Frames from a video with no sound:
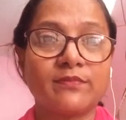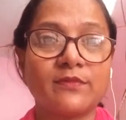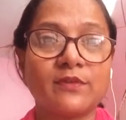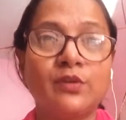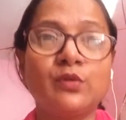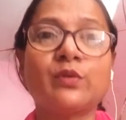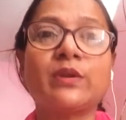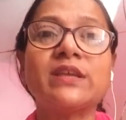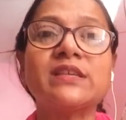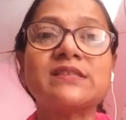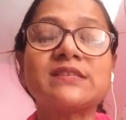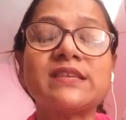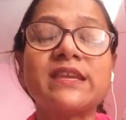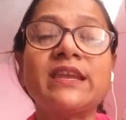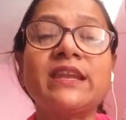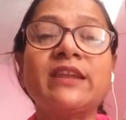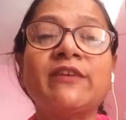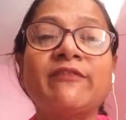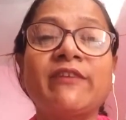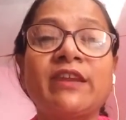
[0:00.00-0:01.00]
you can say
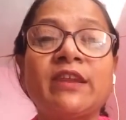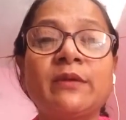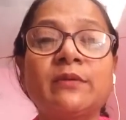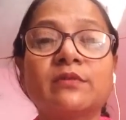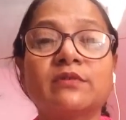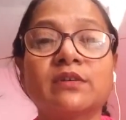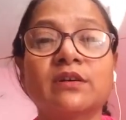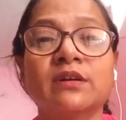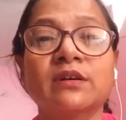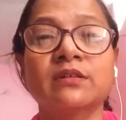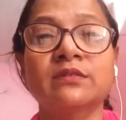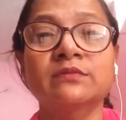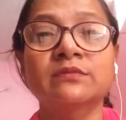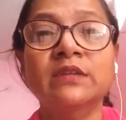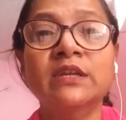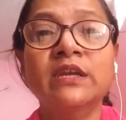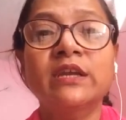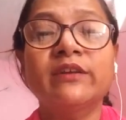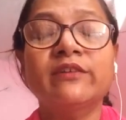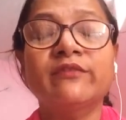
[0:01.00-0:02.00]
in a very
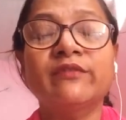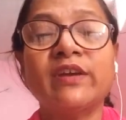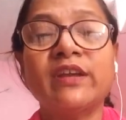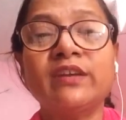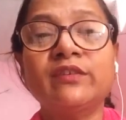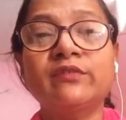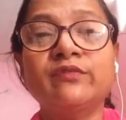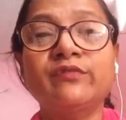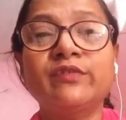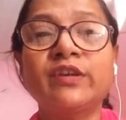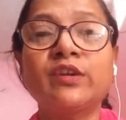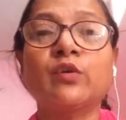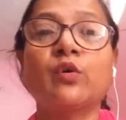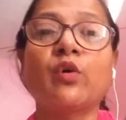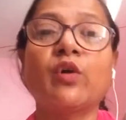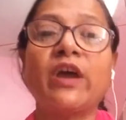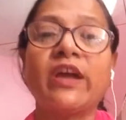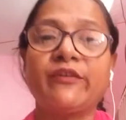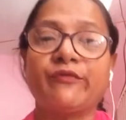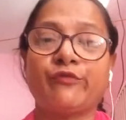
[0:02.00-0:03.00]
when we
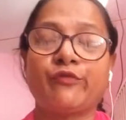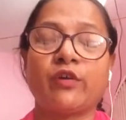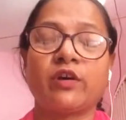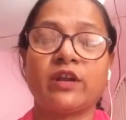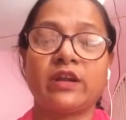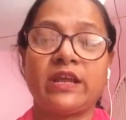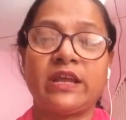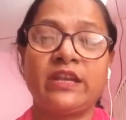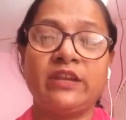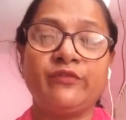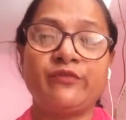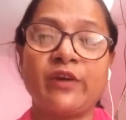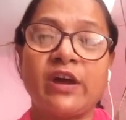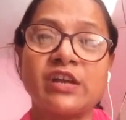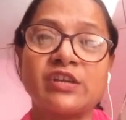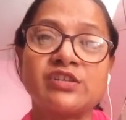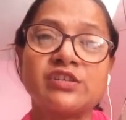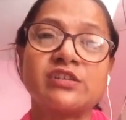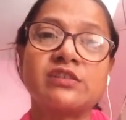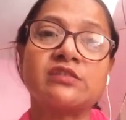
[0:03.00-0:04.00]
go for any
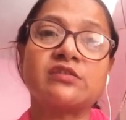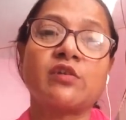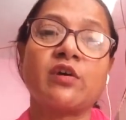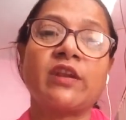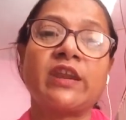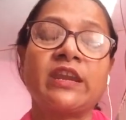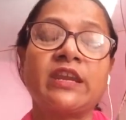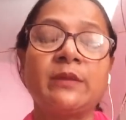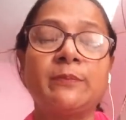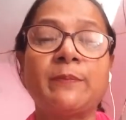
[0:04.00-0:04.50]
functions or any